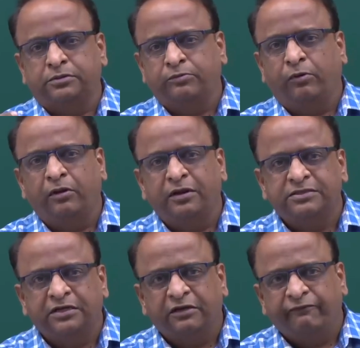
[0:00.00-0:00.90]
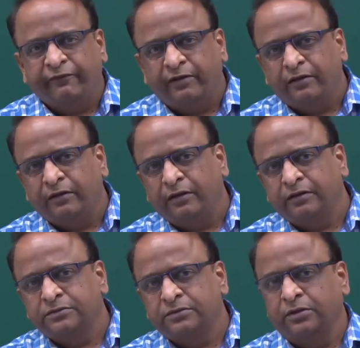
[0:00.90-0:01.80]
small insignificant
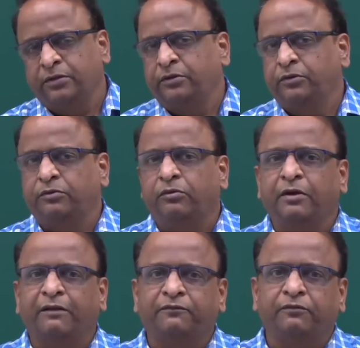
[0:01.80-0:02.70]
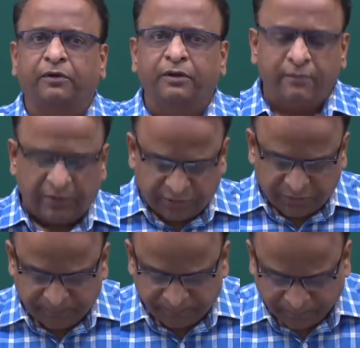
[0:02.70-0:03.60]
things you don't have to worry
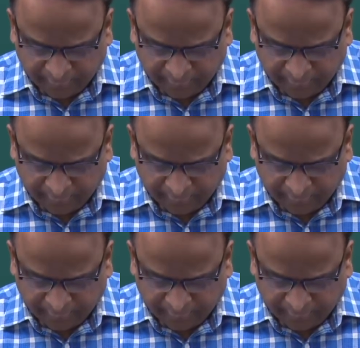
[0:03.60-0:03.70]
much.